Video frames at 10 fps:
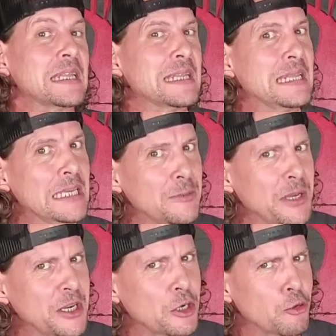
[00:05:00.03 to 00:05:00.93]
Little
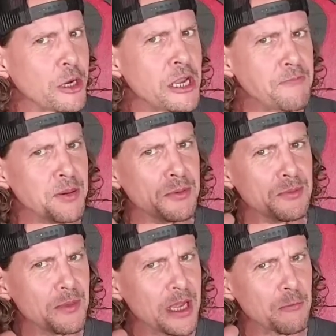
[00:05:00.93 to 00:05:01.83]
bit of creep,
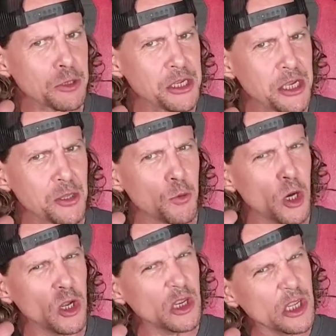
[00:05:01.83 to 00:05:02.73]
like once you hit the
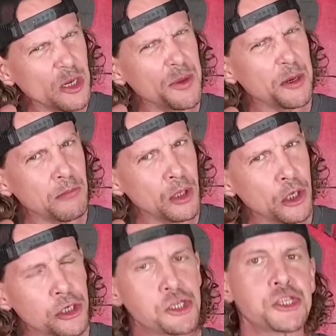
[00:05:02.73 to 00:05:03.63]
wall, a little bit of
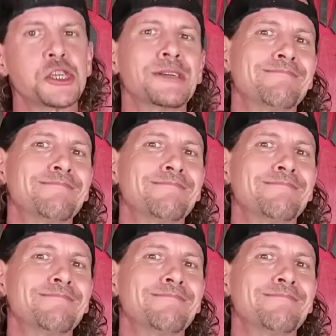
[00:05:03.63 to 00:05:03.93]
mush,